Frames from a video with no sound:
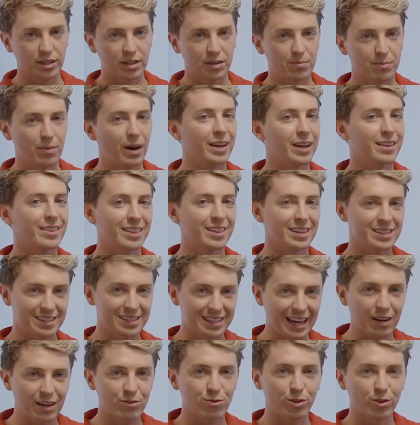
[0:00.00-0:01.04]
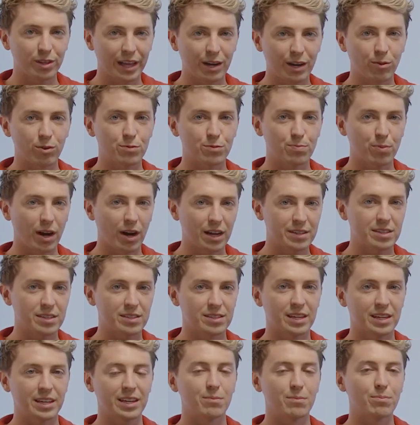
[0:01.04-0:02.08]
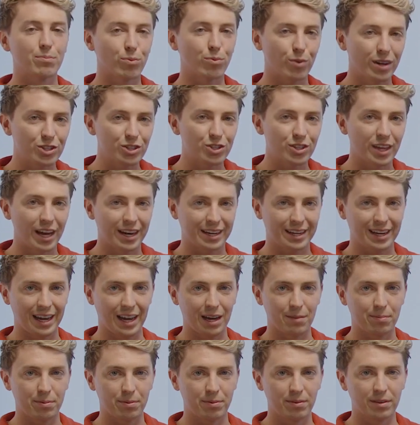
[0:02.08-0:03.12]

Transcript: But this natural language processing can bridge that gap.